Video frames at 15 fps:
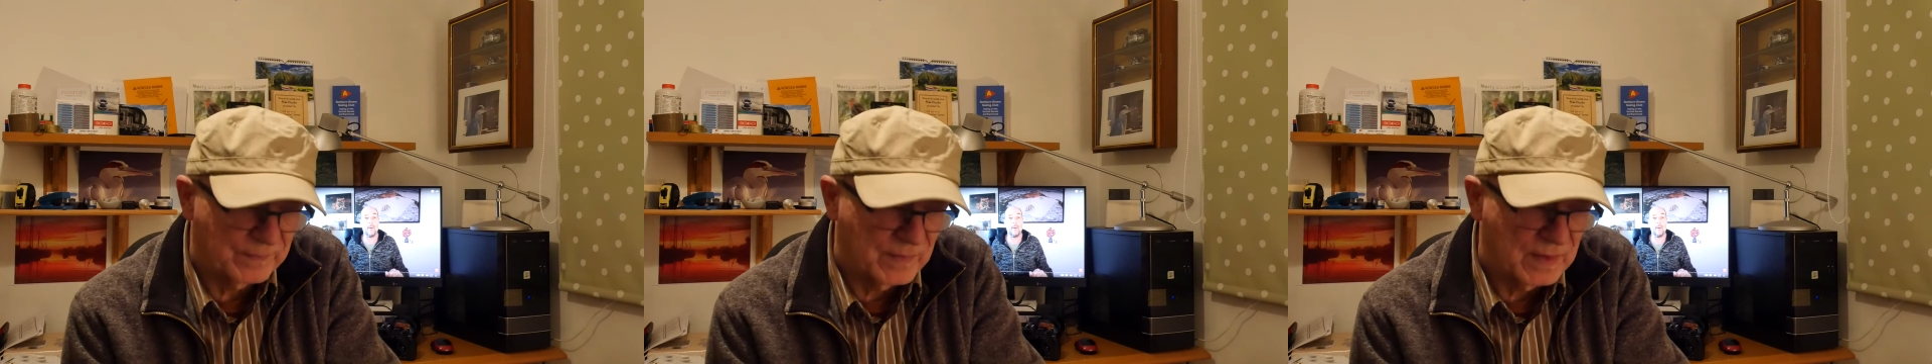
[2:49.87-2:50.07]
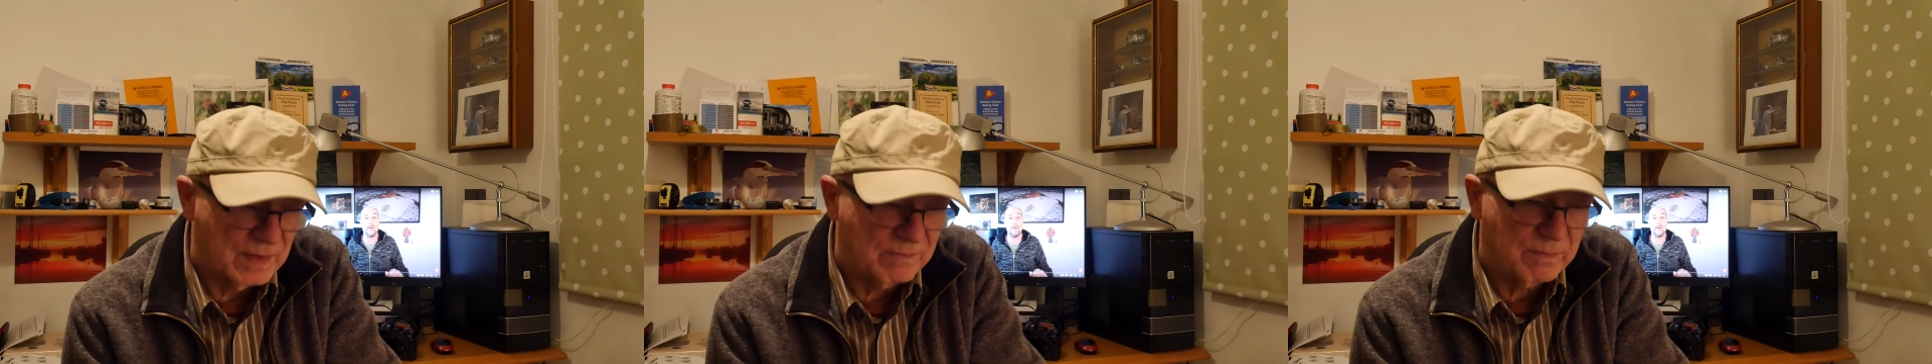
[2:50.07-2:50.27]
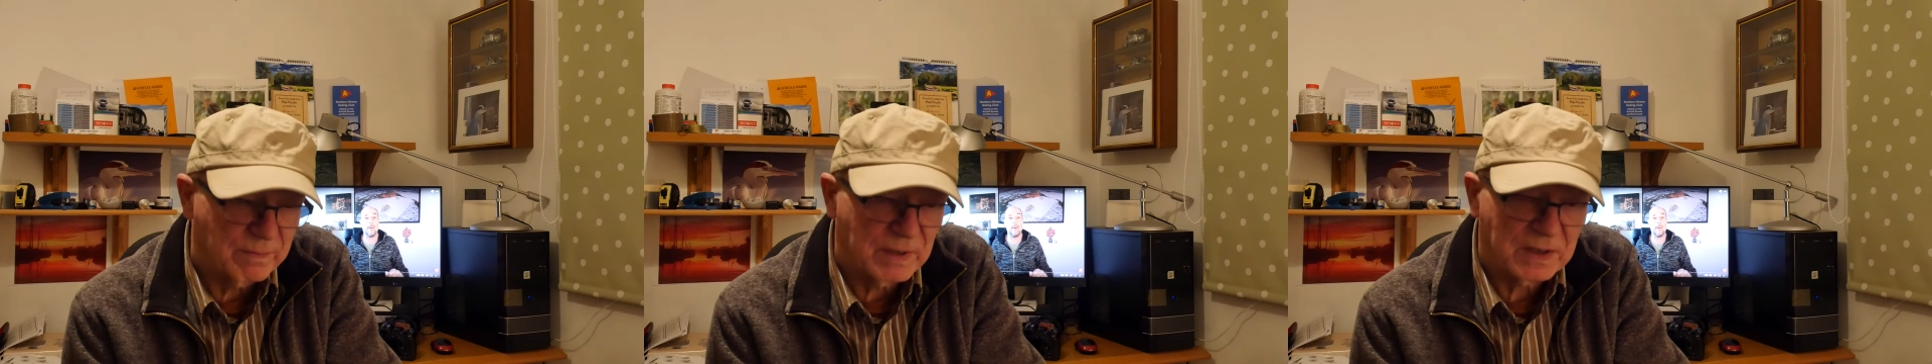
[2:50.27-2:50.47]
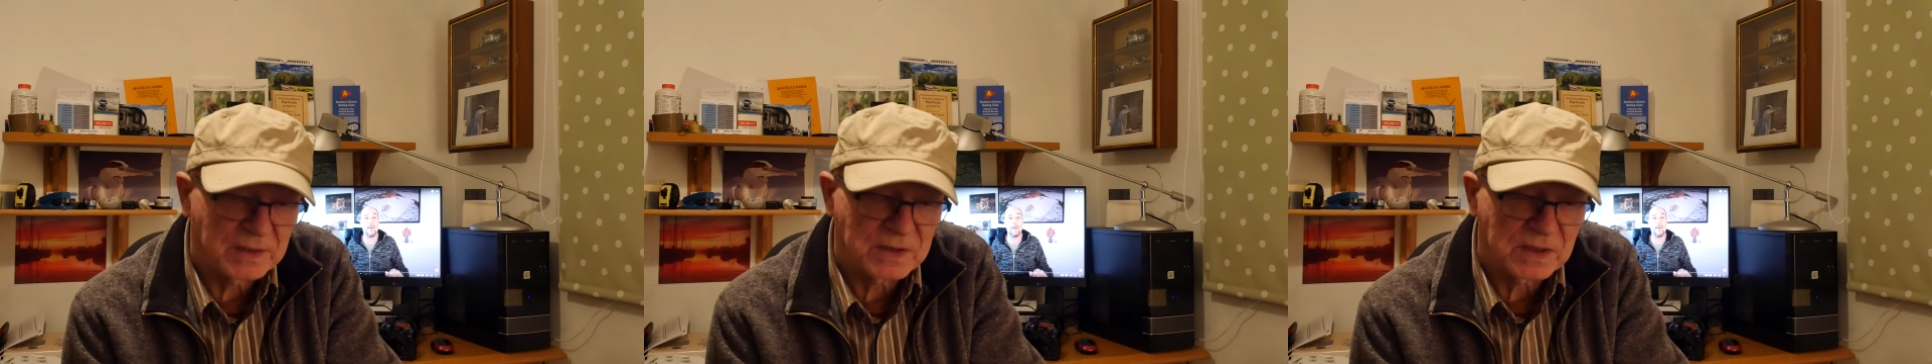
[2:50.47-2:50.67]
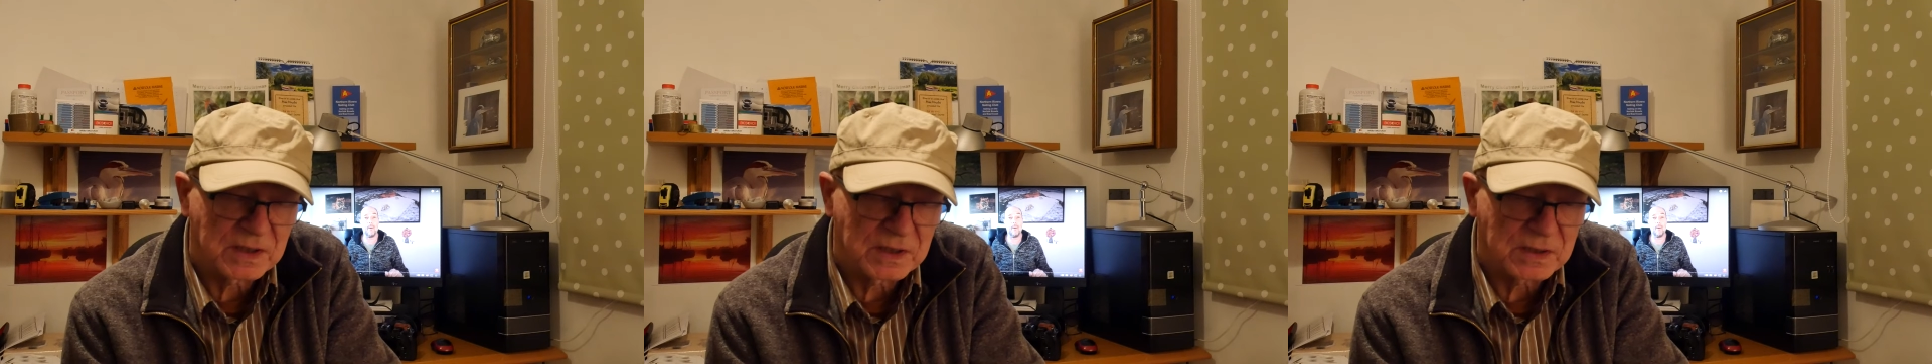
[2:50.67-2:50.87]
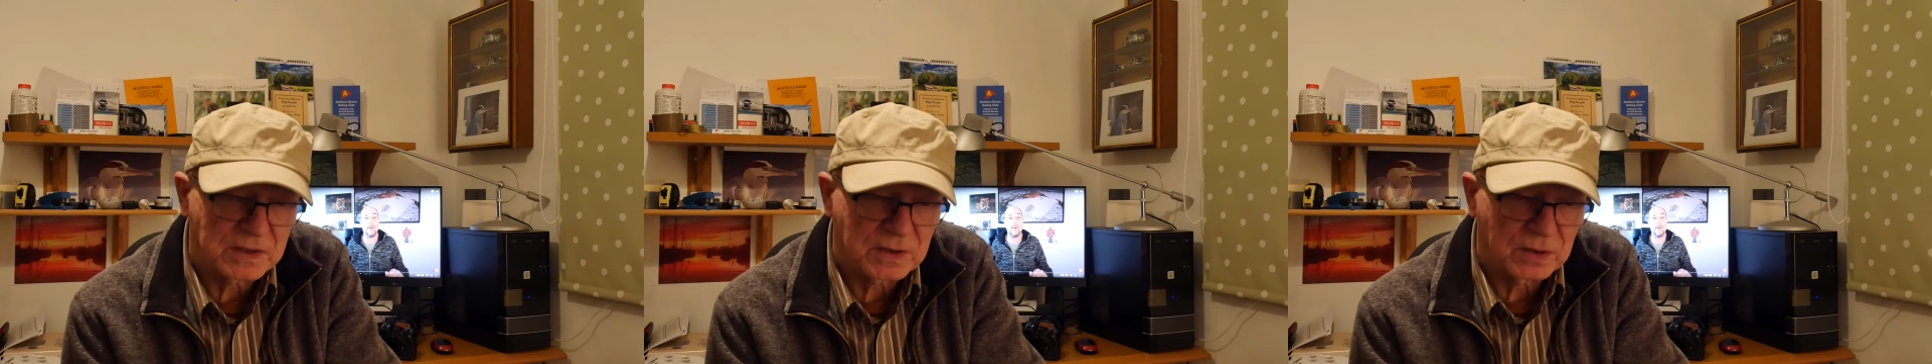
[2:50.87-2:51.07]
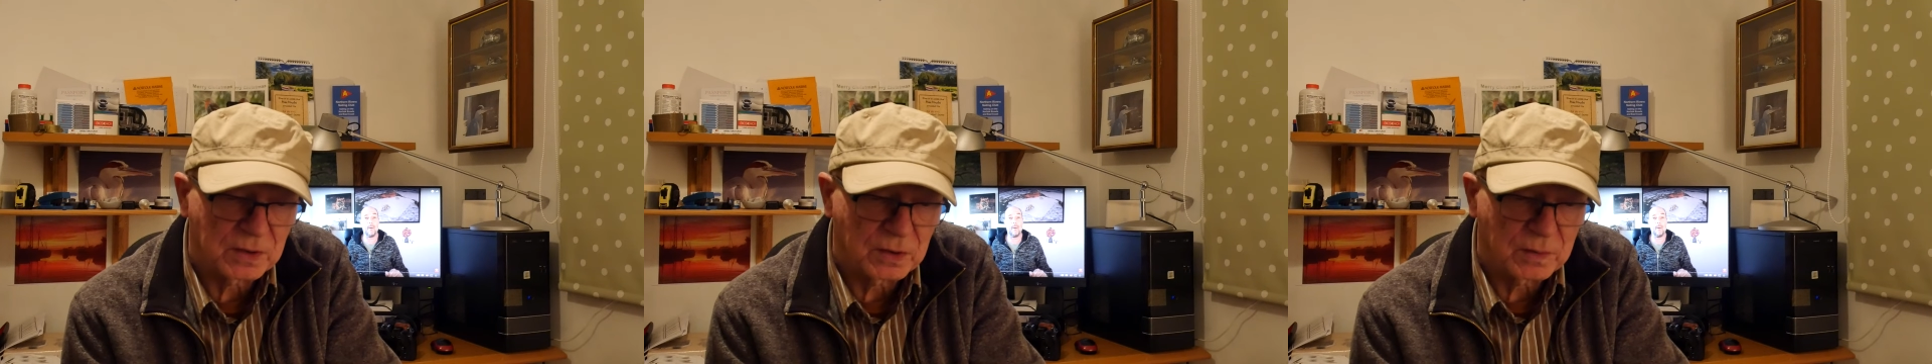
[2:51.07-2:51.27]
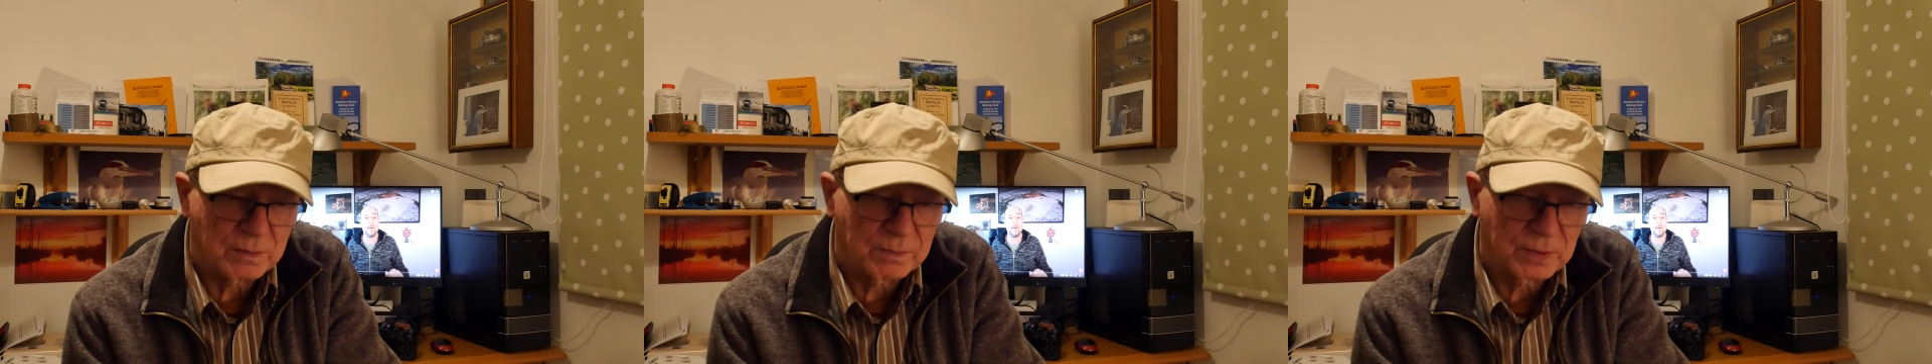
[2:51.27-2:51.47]
The other plus is that
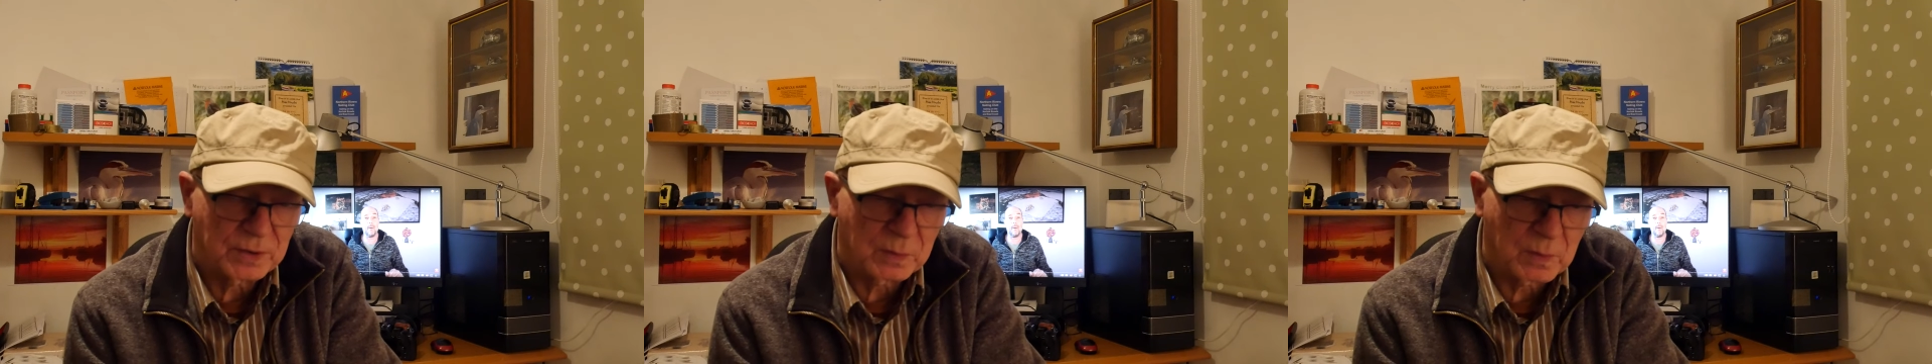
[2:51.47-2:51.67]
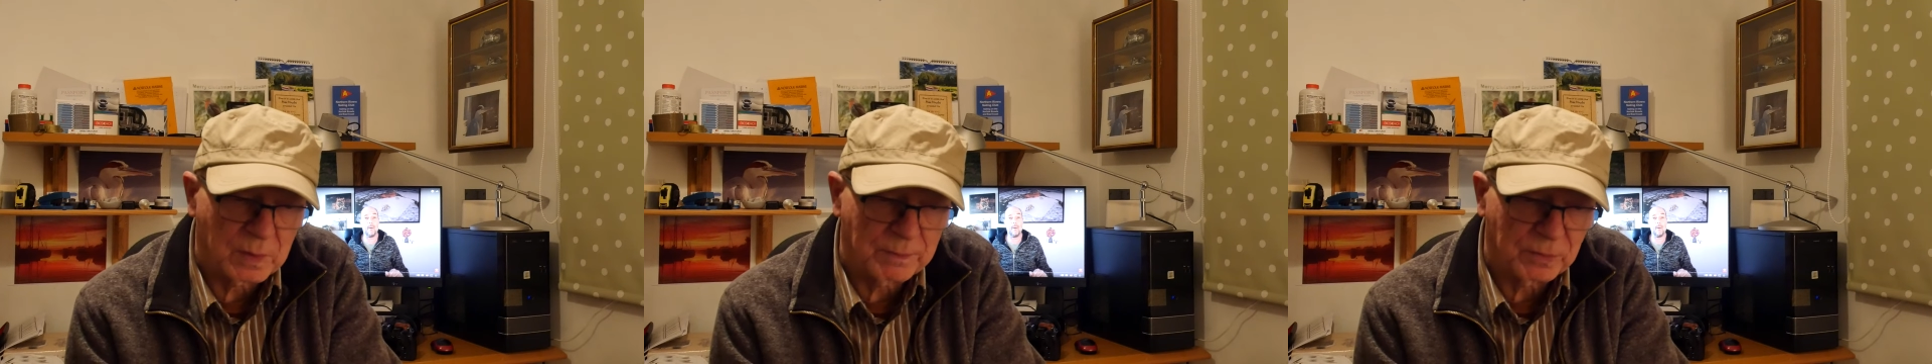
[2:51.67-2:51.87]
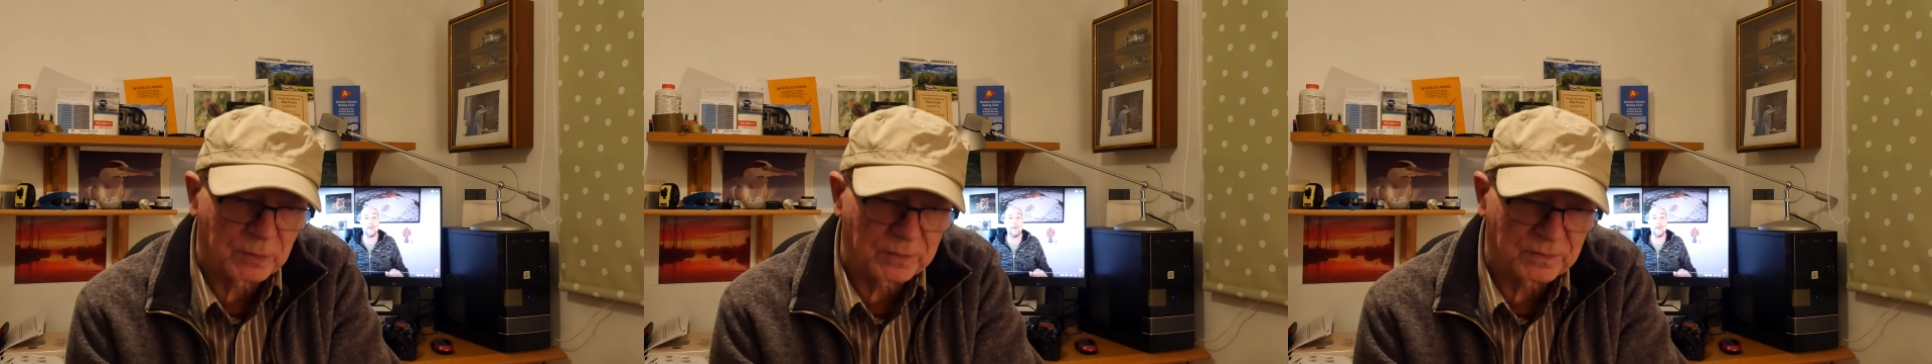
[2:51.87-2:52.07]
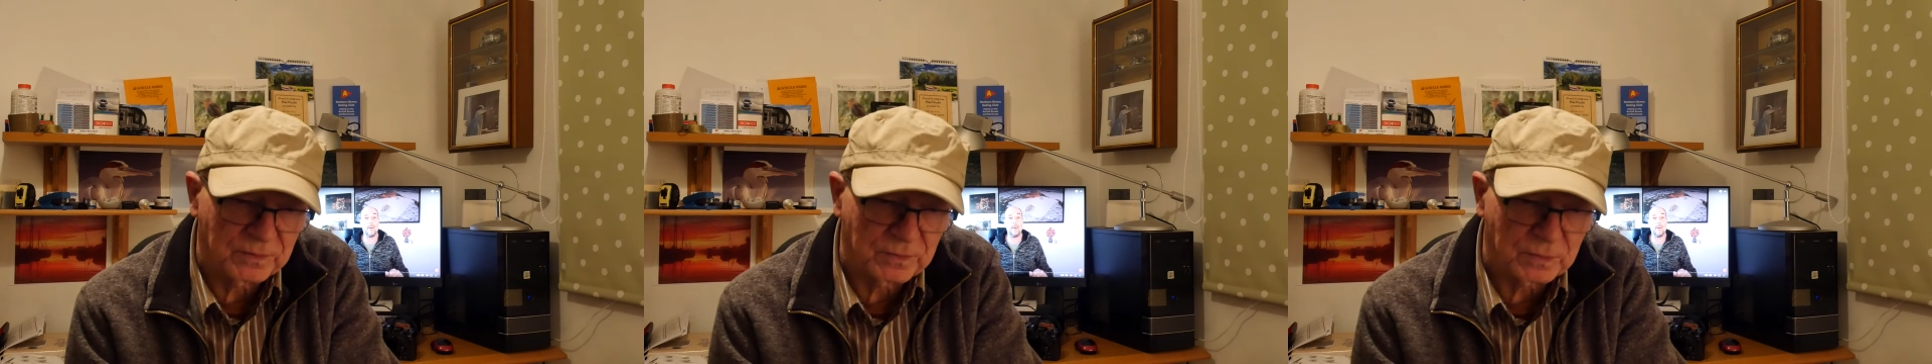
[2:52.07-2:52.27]
you can put a 1.4